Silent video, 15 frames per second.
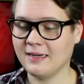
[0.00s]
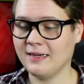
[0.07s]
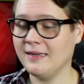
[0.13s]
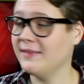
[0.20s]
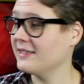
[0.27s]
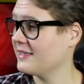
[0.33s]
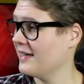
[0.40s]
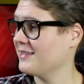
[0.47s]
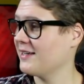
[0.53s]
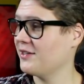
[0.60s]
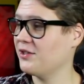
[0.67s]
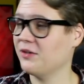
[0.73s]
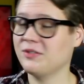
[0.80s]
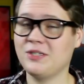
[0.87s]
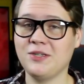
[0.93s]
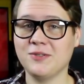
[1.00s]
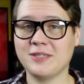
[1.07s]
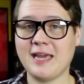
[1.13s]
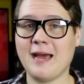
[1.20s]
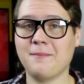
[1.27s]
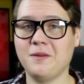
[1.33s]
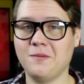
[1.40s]
Uh, in this case, I chose to use
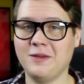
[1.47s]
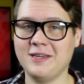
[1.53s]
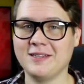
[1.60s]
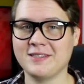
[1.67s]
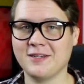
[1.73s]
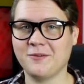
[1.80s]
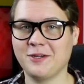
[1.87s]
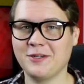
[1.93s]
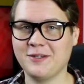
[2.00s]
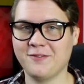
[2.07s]
Cappy because I wanted